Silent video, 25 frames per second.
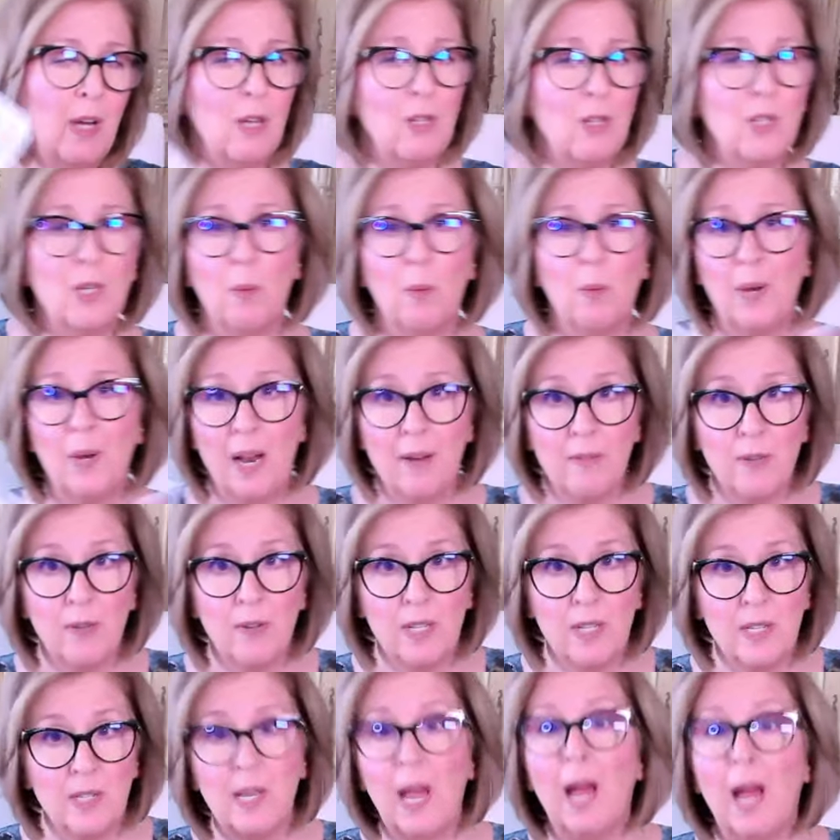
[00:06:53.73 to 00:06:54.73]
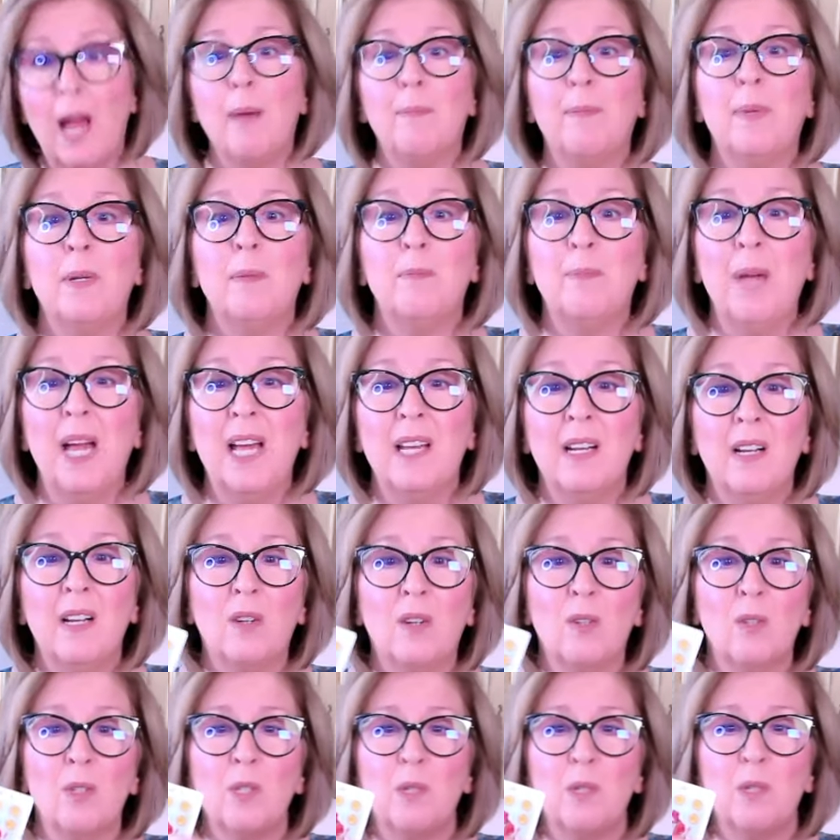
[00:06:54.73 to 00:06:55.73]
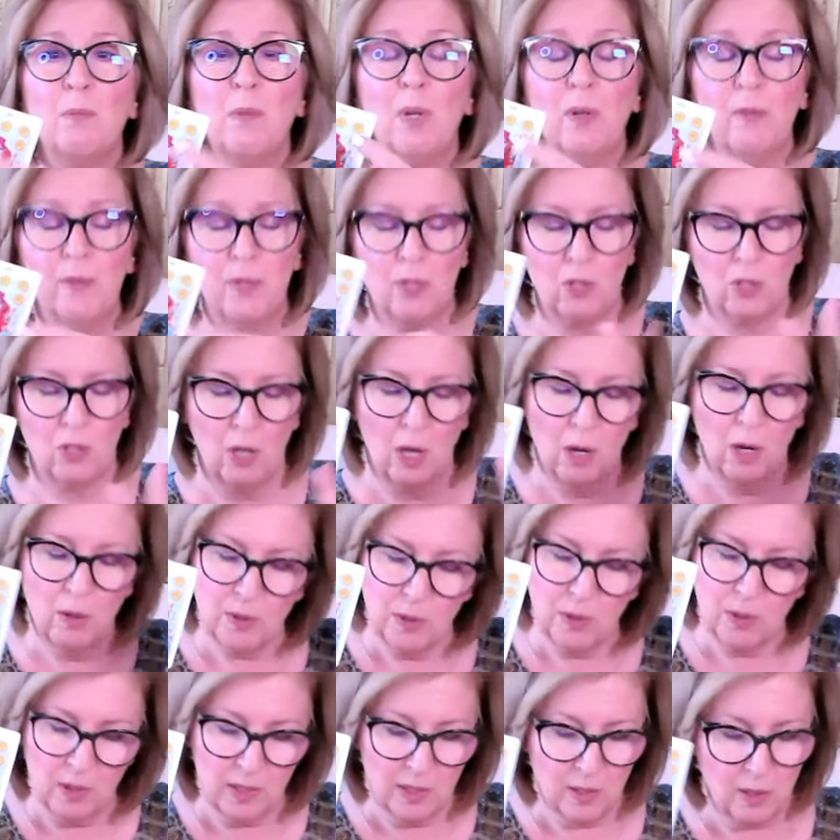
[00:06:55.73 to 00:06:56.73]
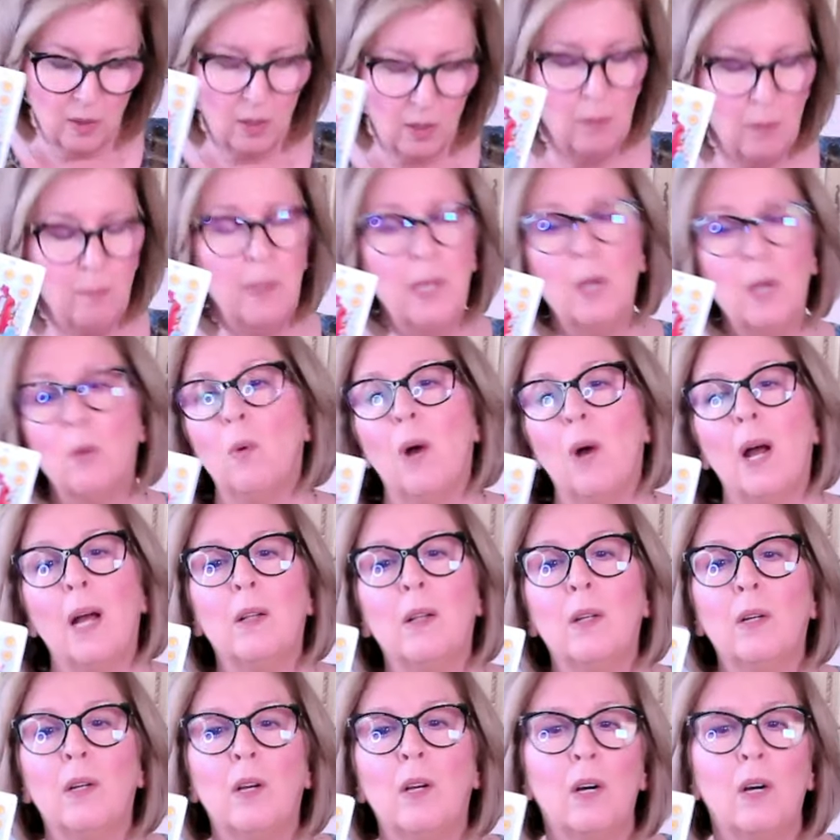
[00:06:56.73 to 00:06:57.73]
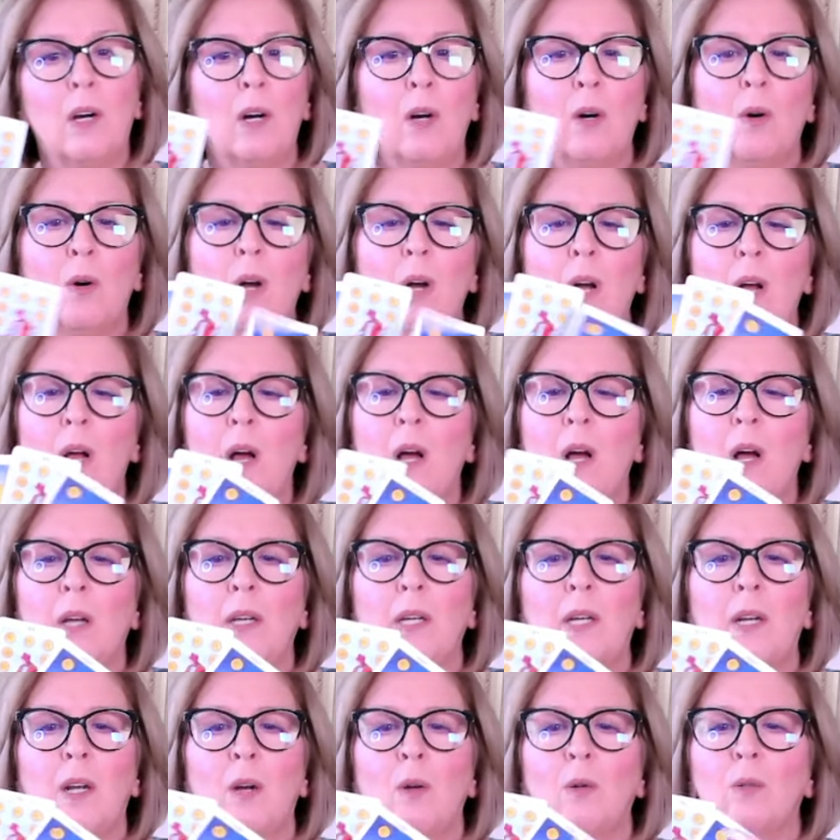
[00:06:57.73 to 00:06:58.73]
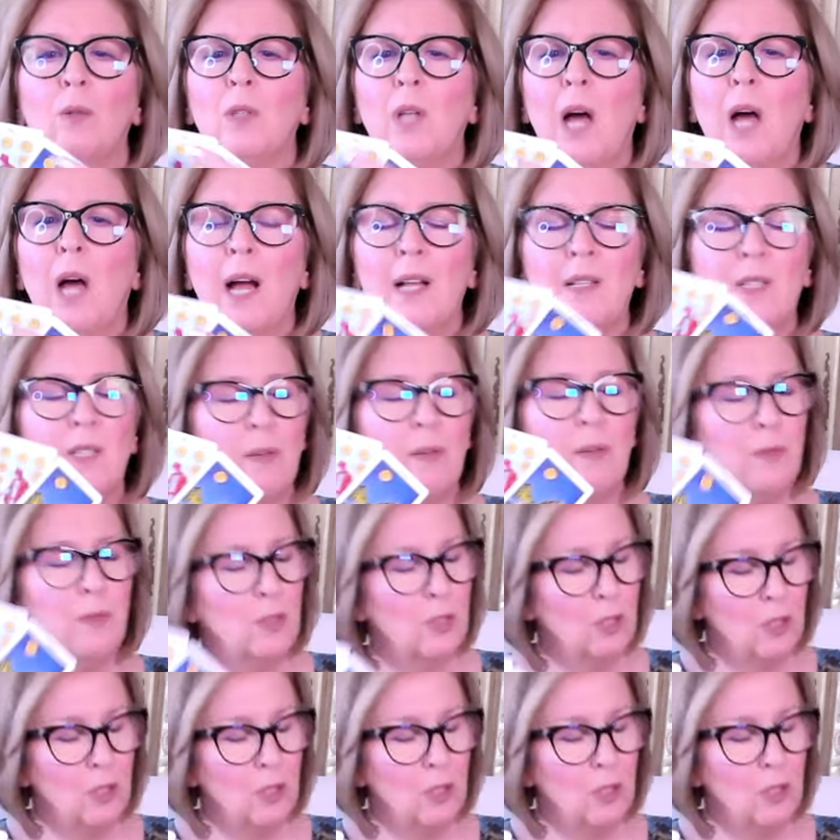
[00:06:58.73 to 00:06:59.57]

So whenever this happened, Pentacles moved slow. So this could be a while ago, you know, lots of